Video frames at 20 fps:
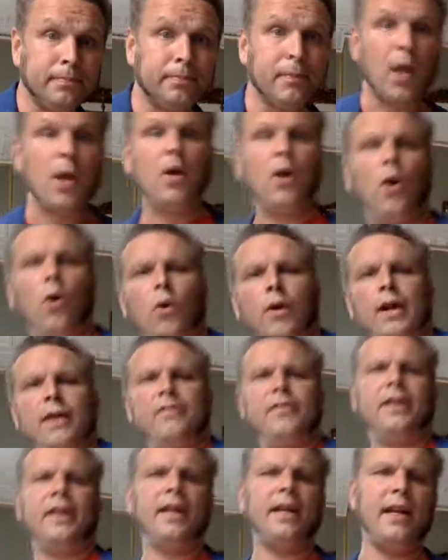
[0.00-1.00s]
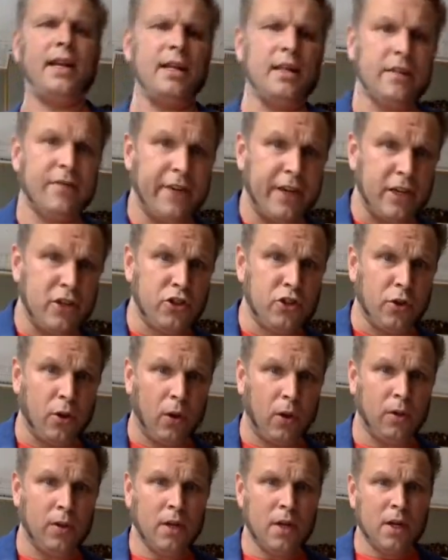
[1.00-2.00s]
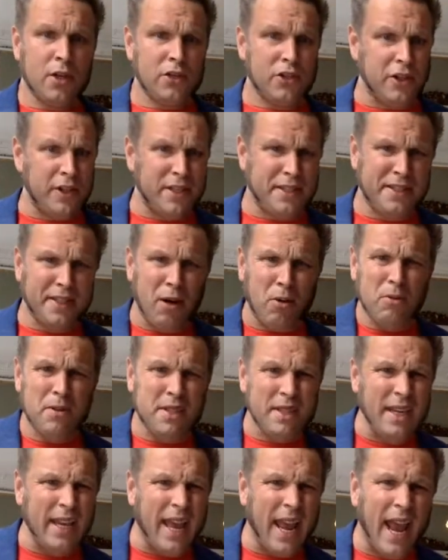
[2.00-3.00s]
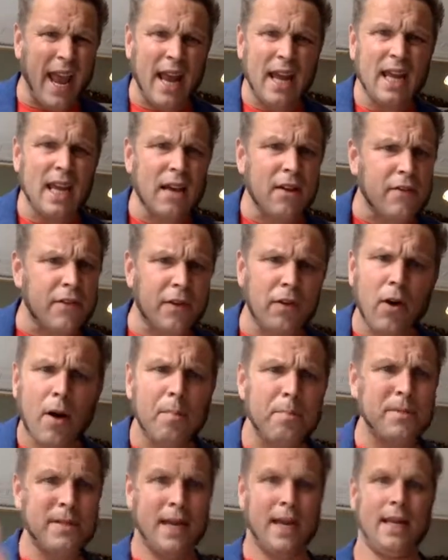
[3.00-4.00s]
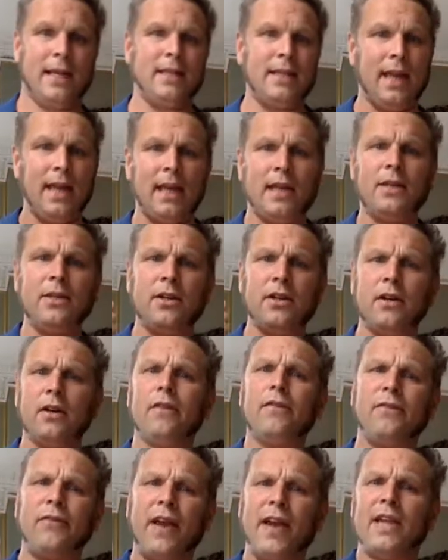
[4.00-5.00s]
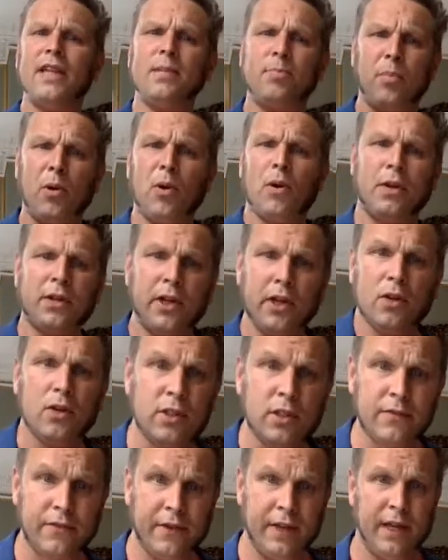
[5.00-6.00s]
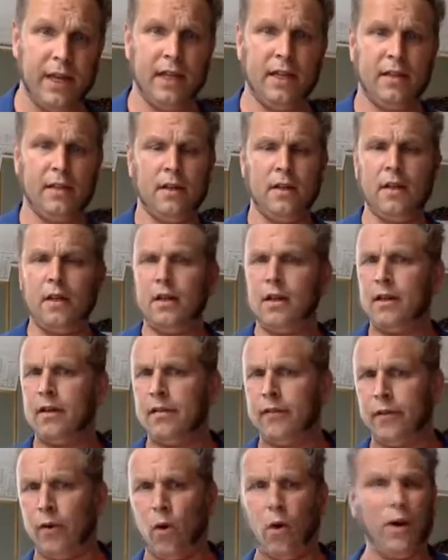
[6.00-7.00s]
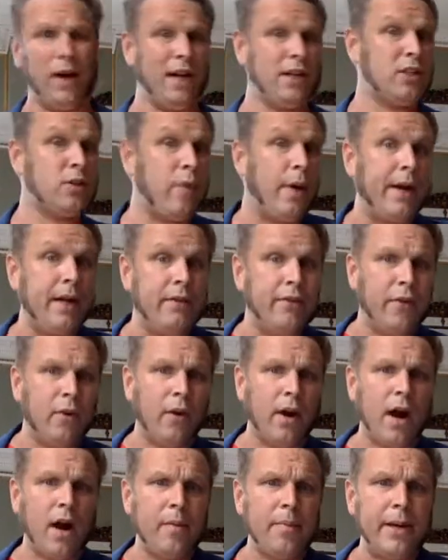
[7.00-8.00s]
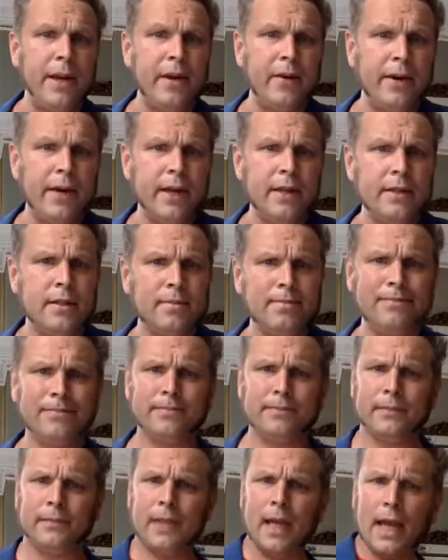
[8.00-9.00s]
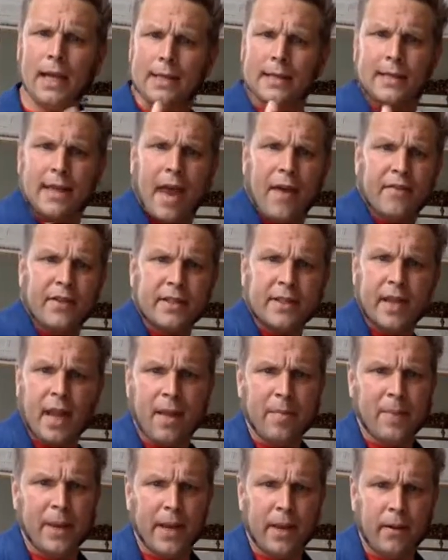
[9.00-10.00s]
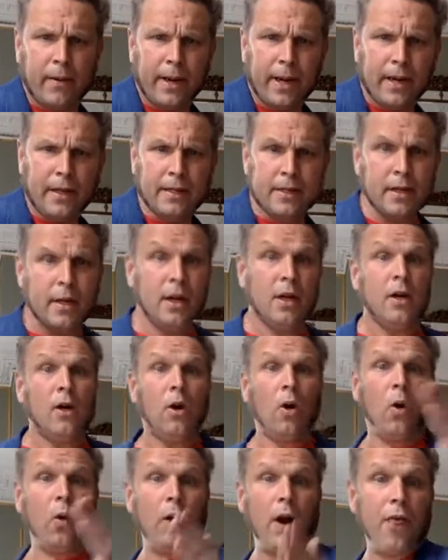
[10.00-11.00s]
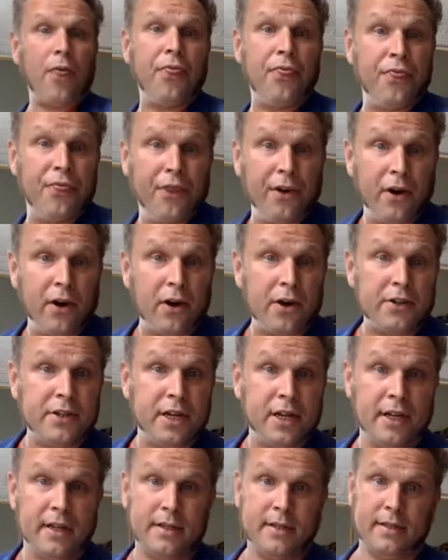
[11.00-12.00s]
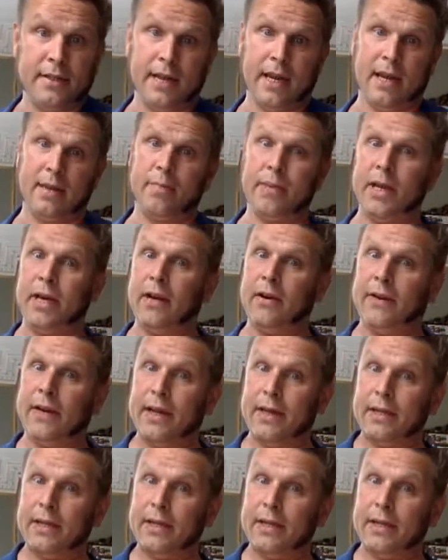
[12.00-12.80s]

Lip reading: or even an individual, so you don't see any of their updates in your Facebook newsfeed for a 24-hour period, a 7-day period, or a 30-day period,